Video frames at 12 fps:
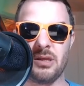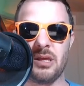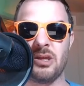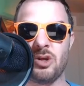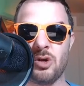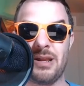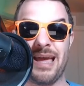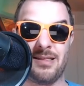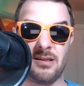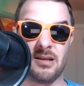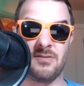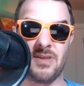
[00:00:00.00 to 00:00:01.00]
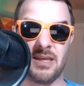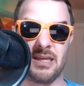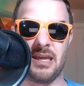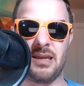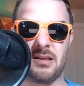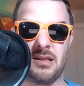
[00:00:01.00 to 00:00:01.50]
good athlete if they
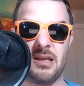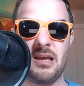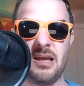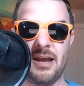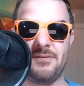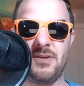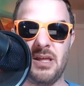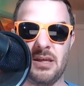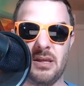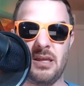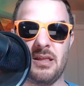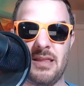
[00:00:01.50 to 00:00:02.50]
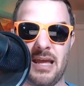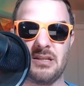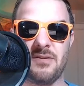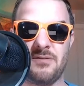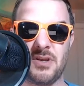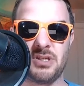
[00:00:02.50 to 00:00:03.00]
can. I feel like in that
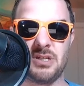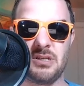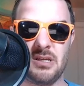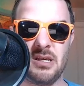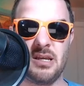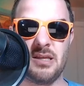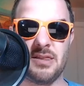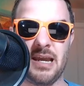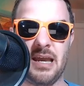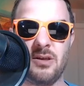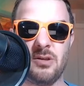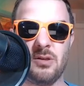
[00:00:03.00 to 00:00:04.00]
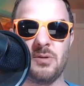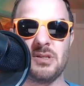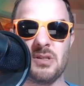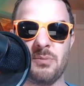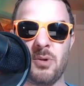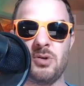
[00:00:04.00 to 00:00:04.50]
division, the guy that is
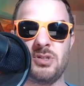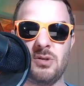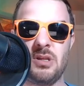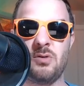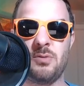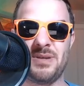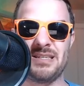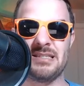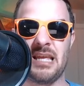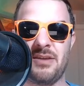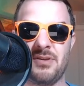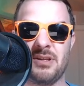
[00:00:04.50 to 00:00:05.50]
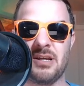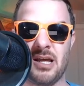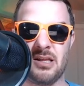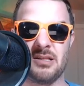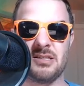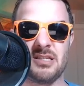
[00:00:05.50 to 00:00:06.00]
the most unique would be Zavin
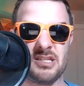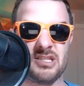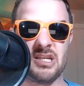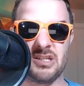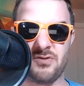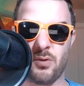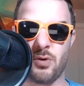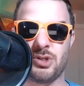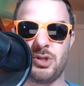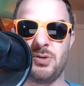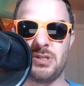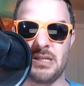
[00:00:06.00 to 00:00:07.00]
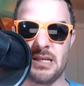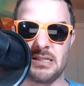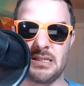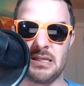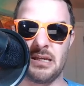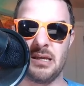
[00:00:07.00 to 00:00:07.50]
Collins, 6'4",
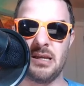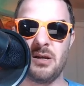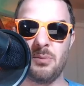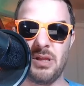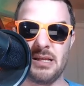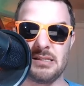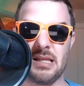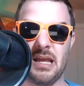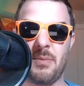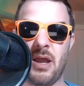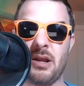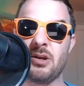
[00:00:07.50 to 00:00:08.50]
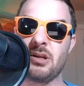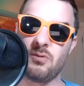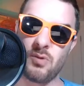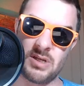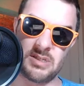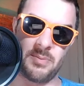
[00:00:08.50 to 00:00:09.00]
260, plays linebacker, can
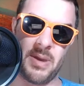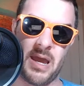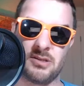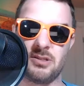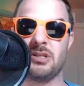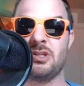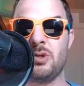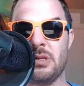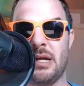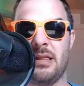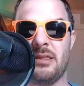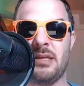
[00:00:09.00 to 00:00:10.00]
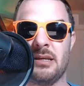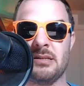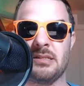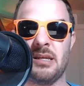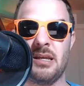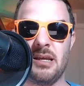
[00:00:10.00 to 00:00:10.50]
rush the passer, can do a lot of
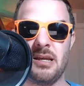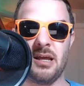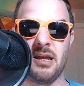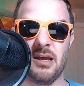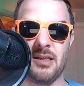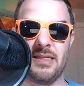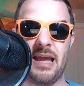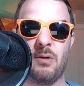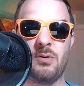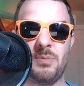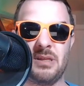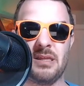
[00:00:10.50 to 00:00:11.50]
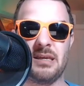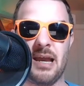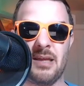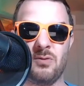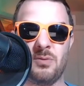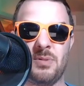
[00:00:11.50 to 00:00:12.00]
things. That would be the
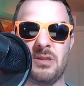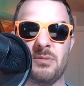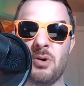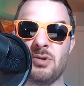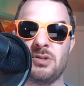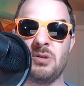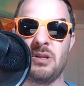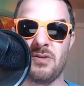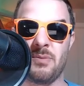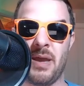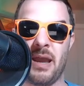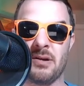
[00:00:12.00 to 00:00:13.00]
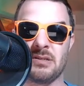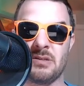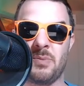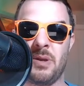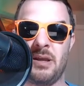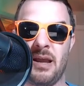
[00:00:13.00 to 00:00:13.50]
guy that would be the most unique for the Packers to
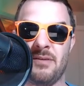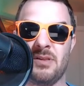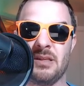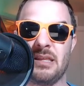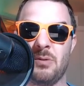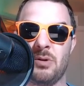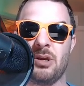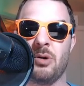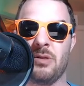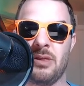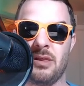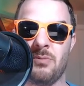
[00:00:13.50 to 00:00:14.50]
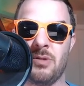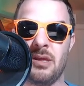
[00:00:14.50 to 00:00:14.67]
pick. I feel like they would go with him